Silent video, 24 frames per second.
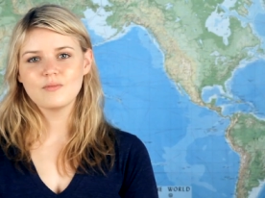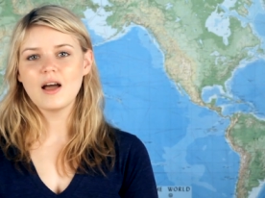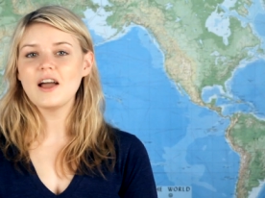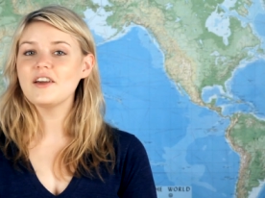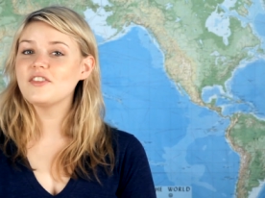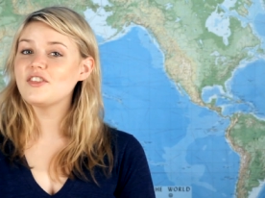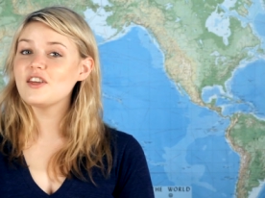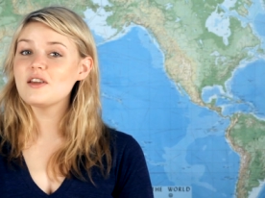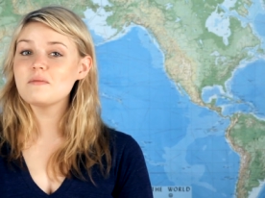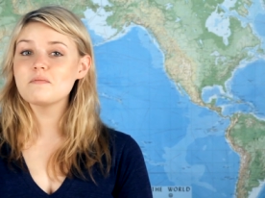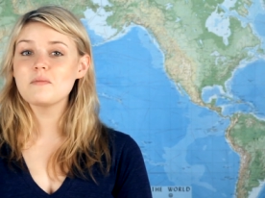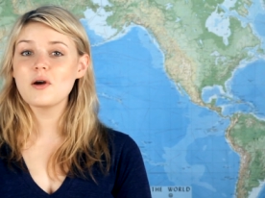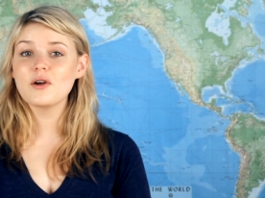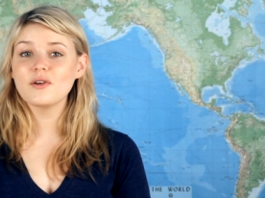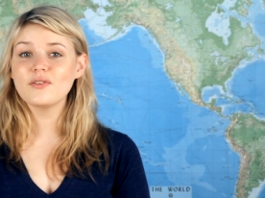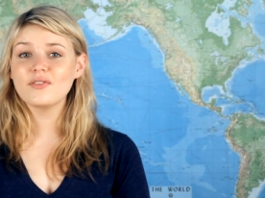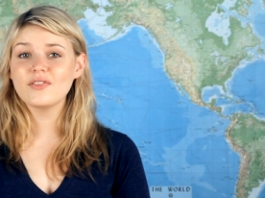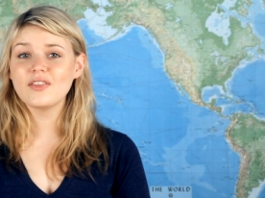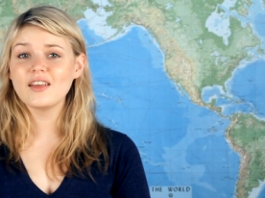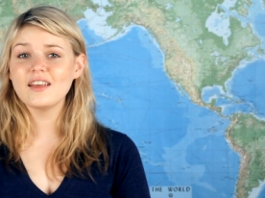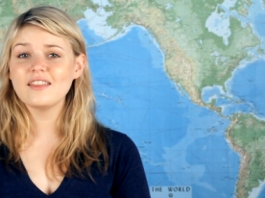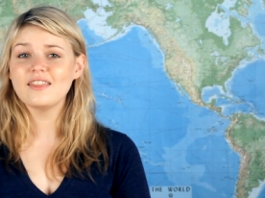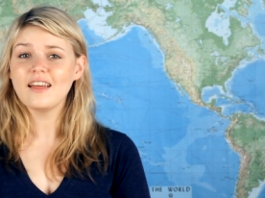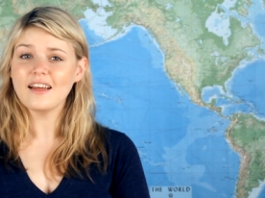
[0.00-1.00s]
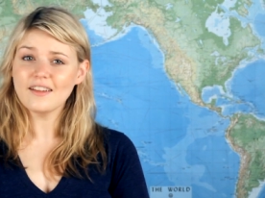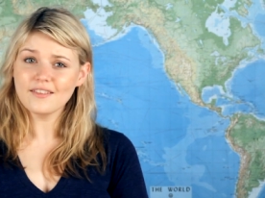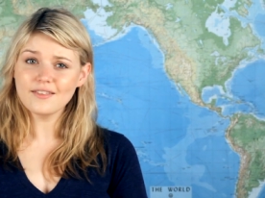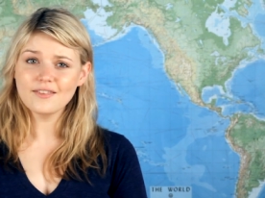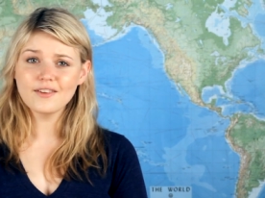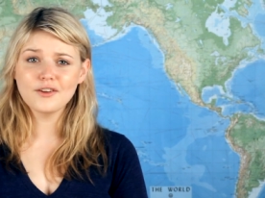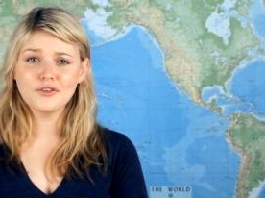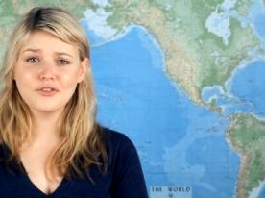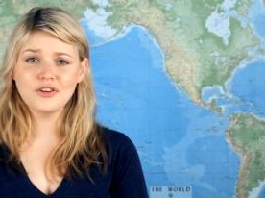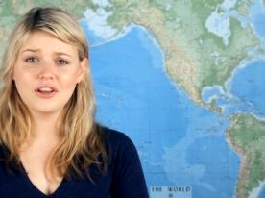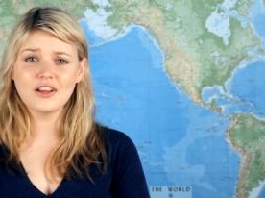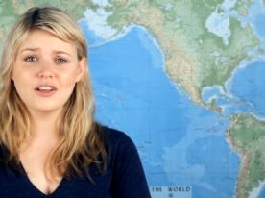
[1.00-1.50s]
I think mostly that's
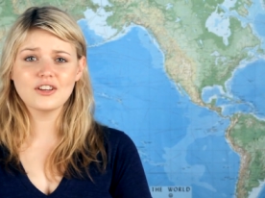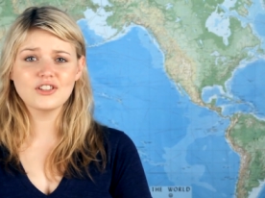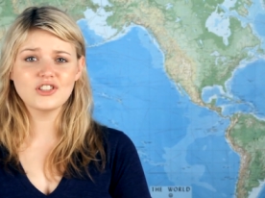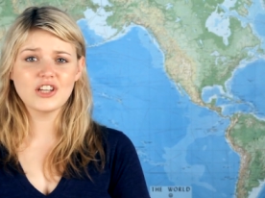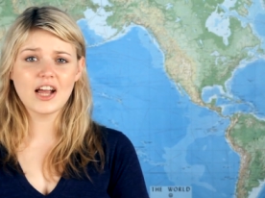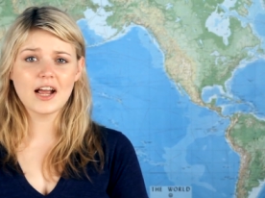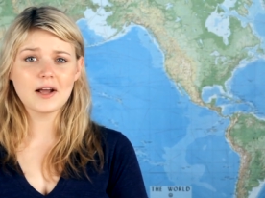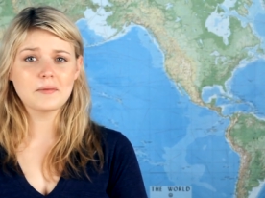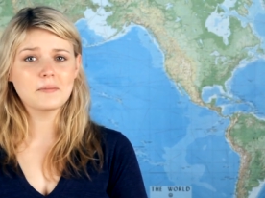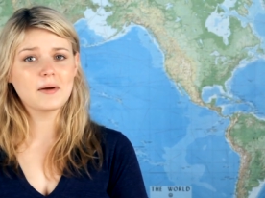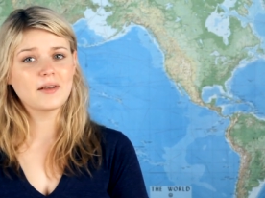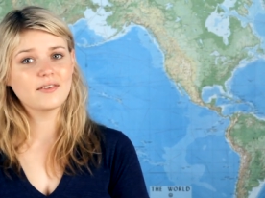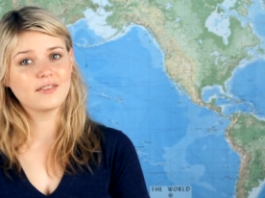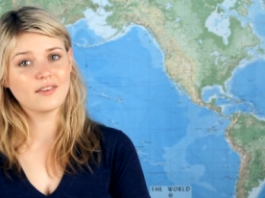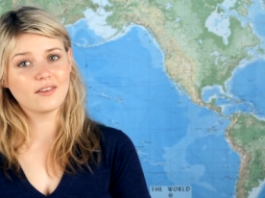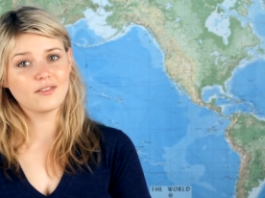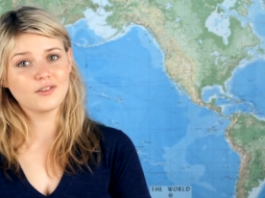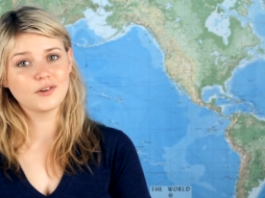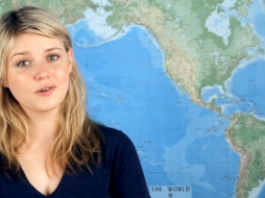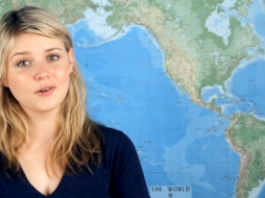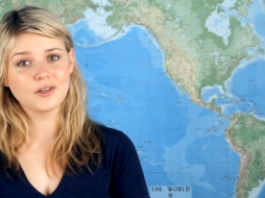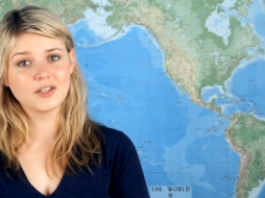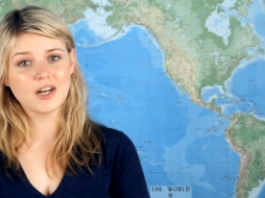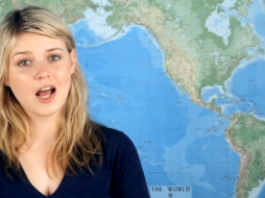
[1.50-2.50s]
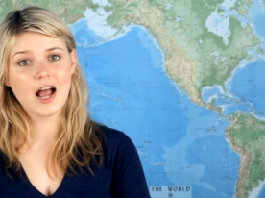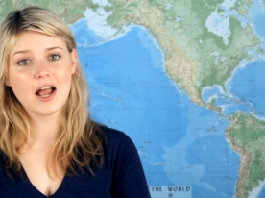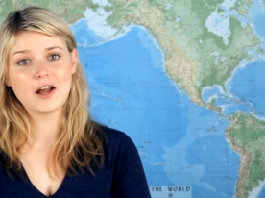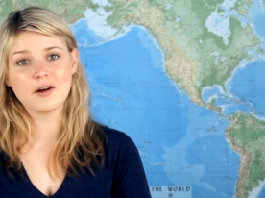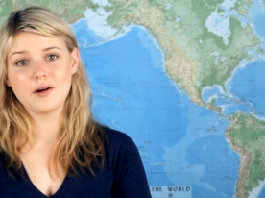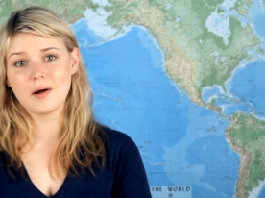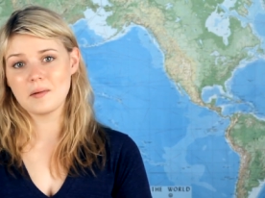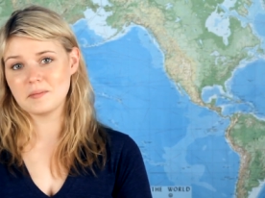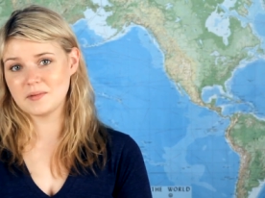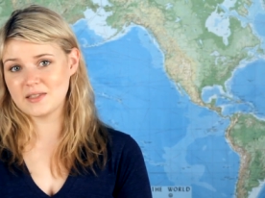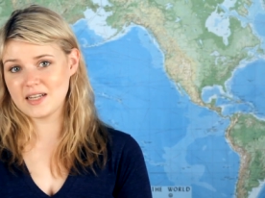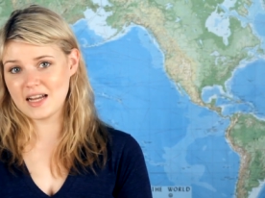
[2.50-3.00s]
so she can check my sister and I
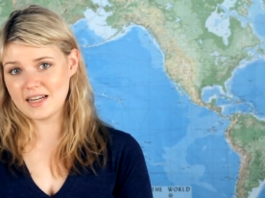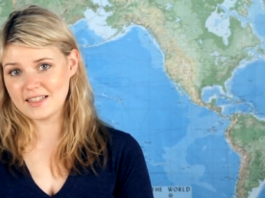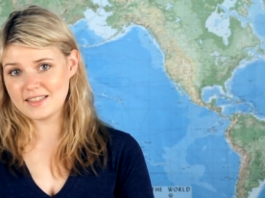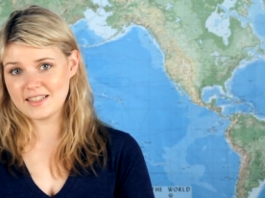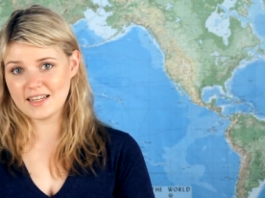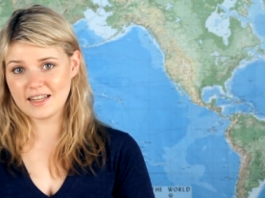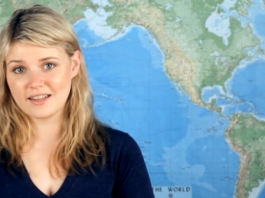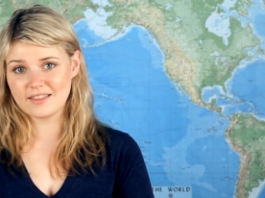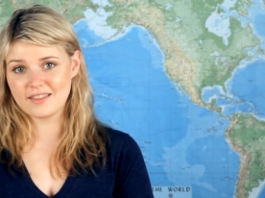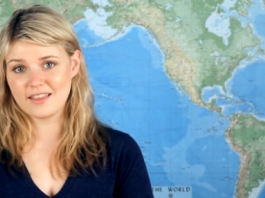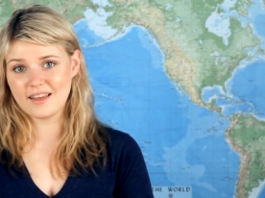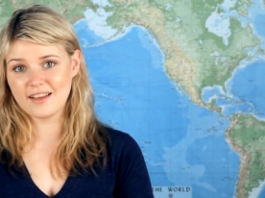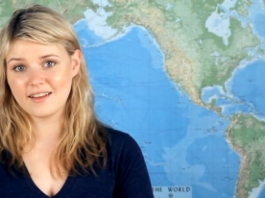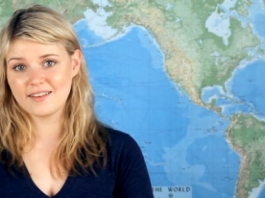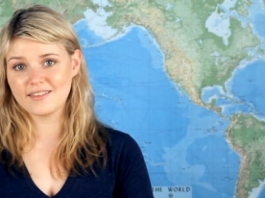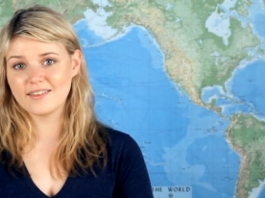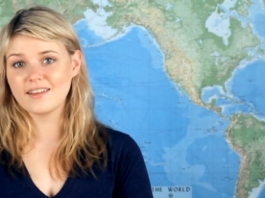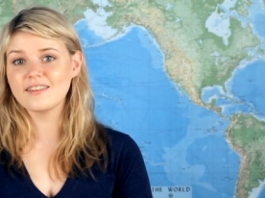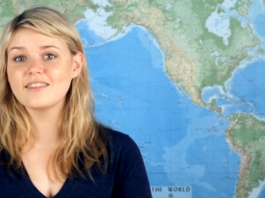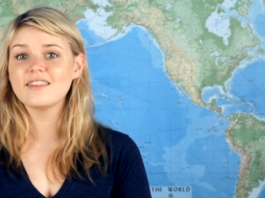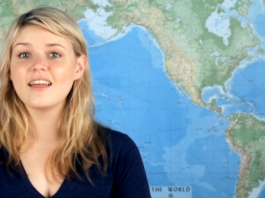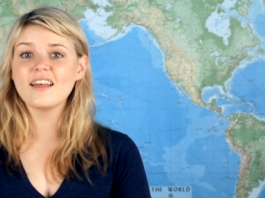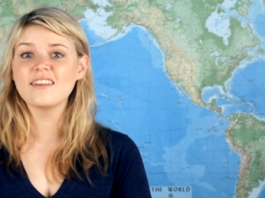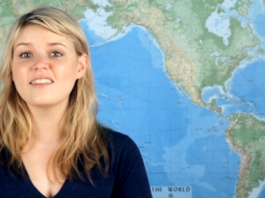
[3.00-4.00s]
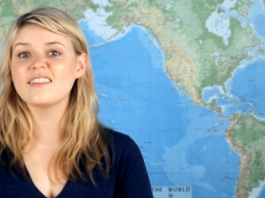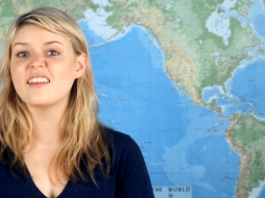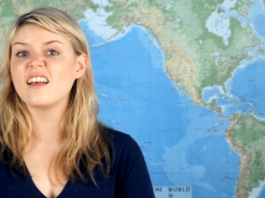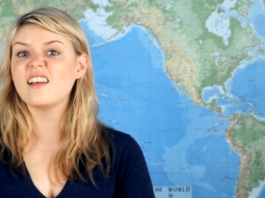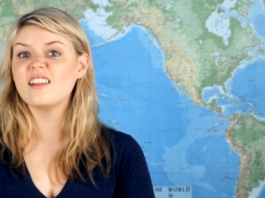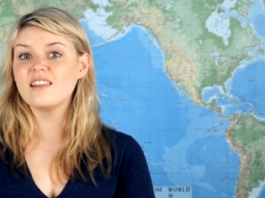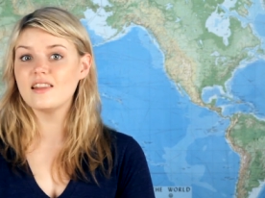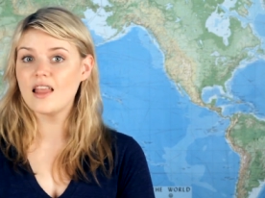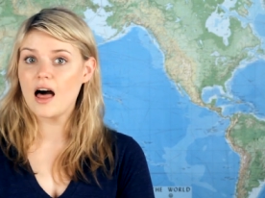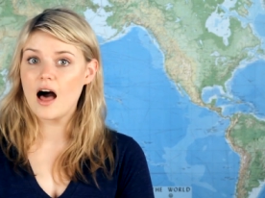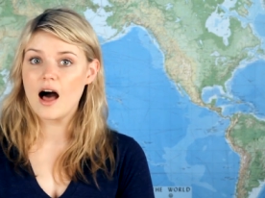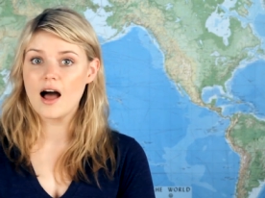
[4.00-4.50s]
are updating things and thus
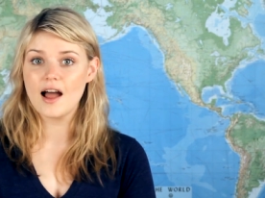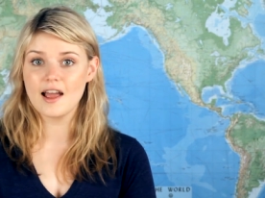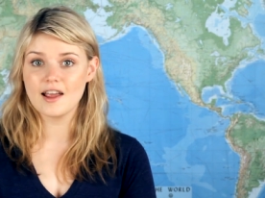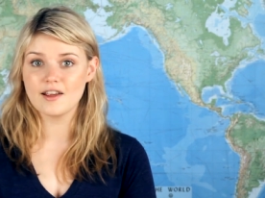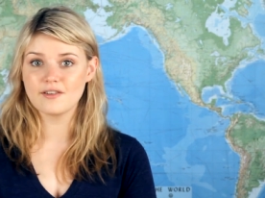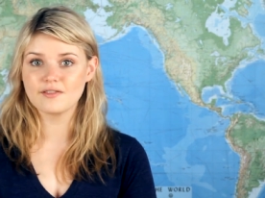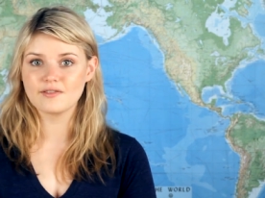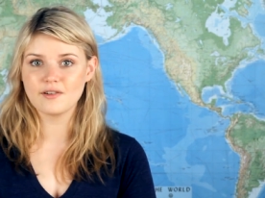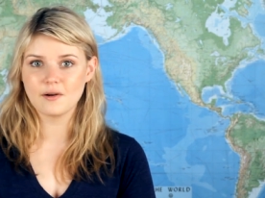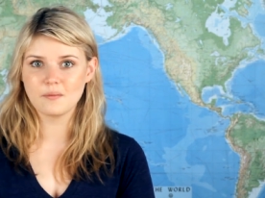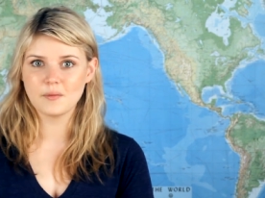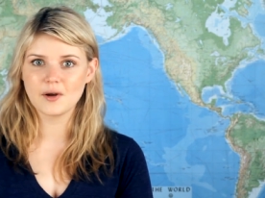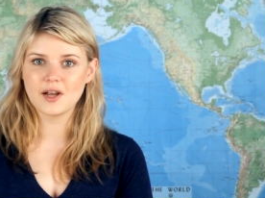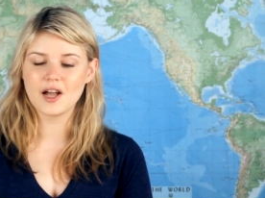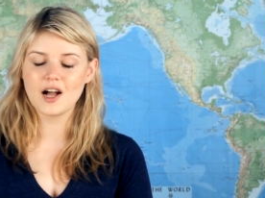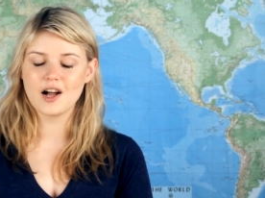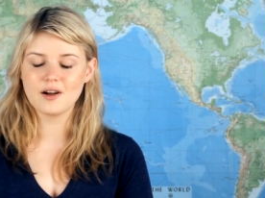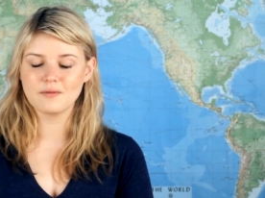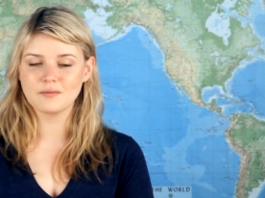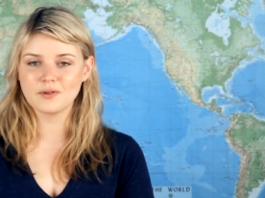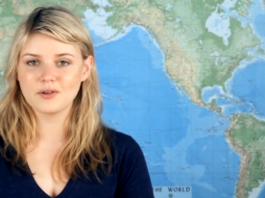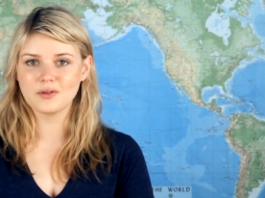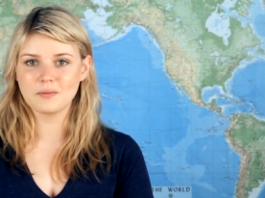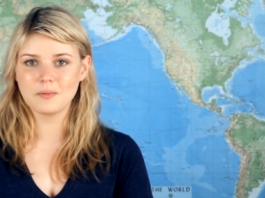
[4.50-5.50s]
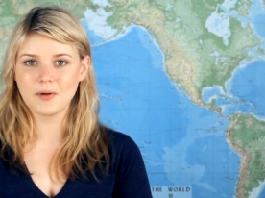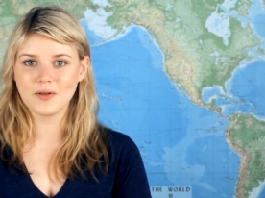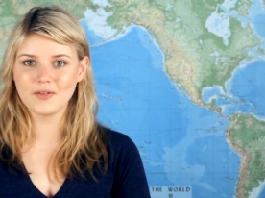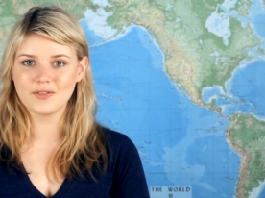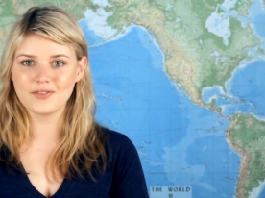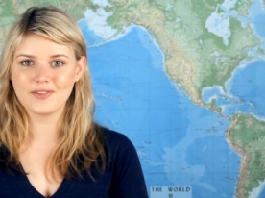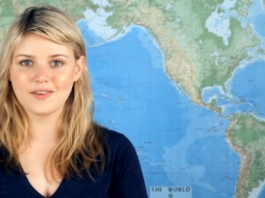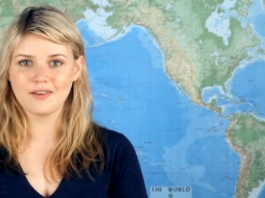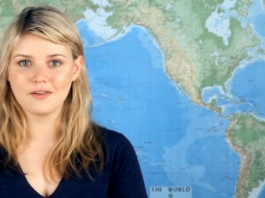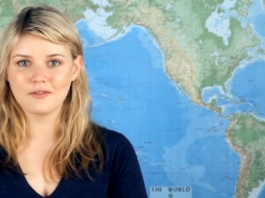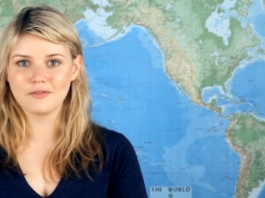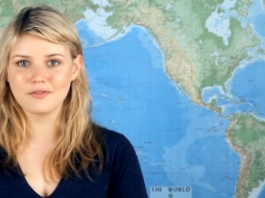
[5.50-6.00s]
alive when we are
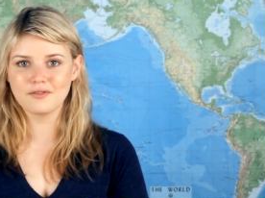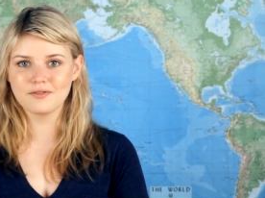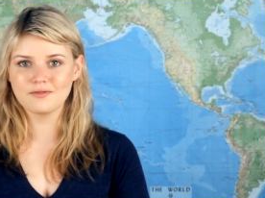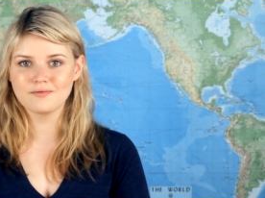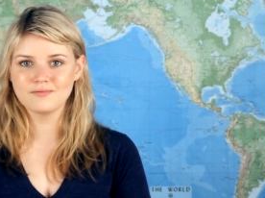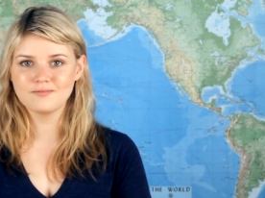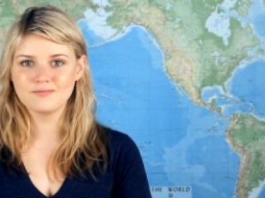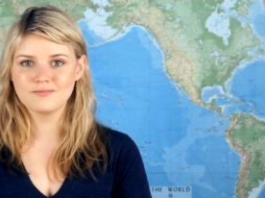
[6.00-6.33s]
unresponsive.